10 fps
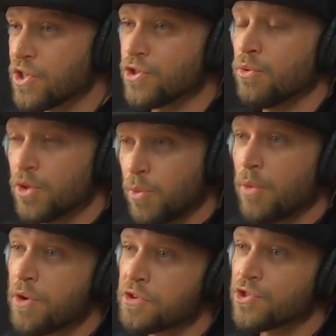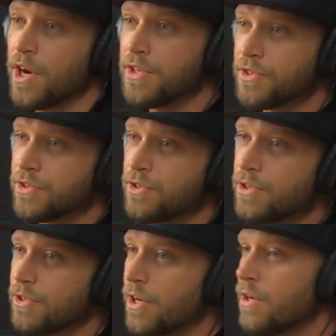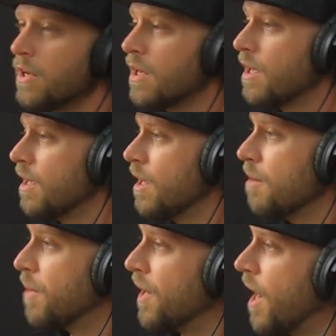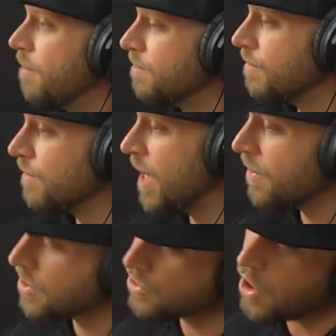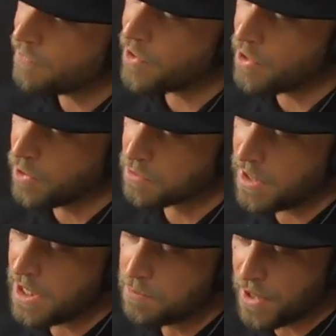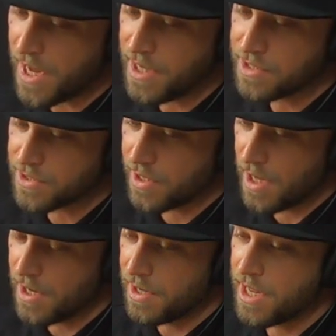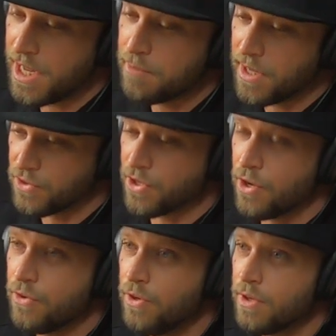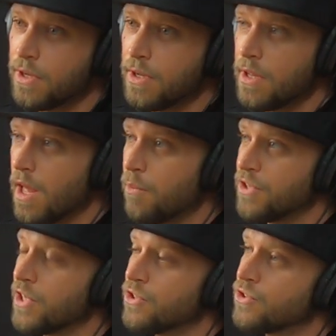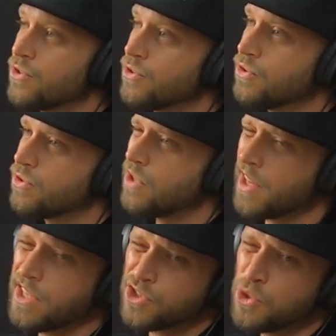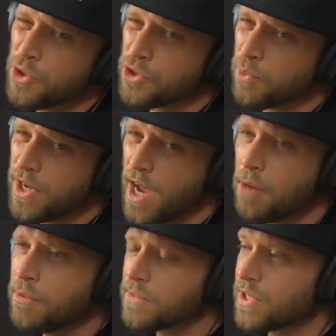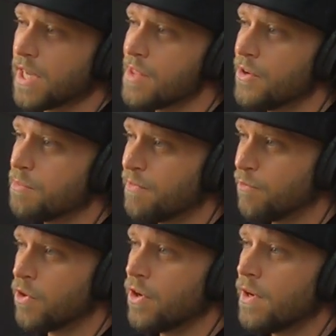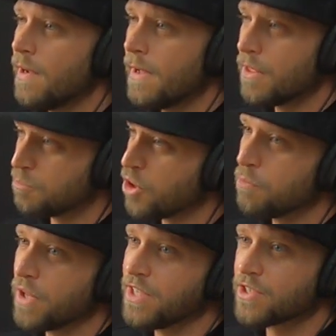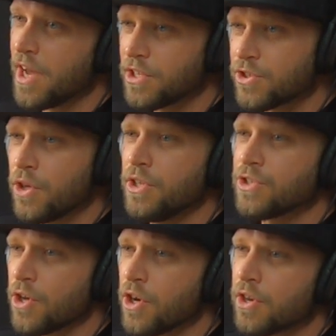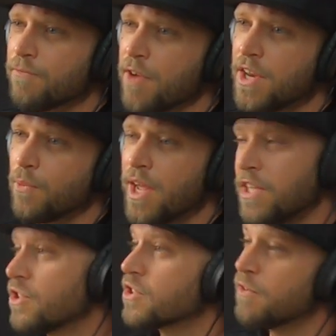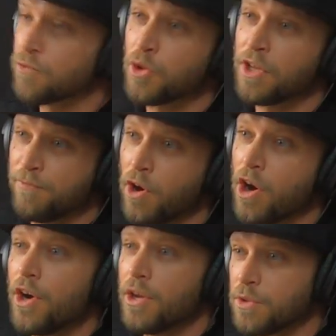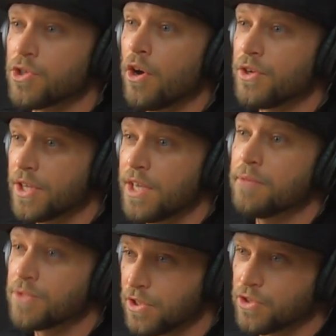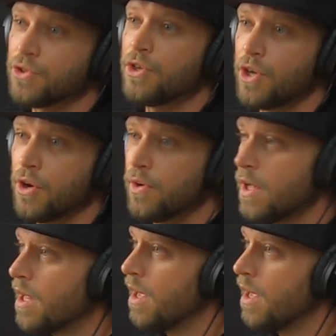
original with what we were trying to do. You know, but um, yeah, at the start of it, it was me, Blaze, and Anime and Zone, and we did, I think, two or three albums together before the bro Blaze kind of slowly started to fade away. He just lived really far, and it was hard to get him to the studio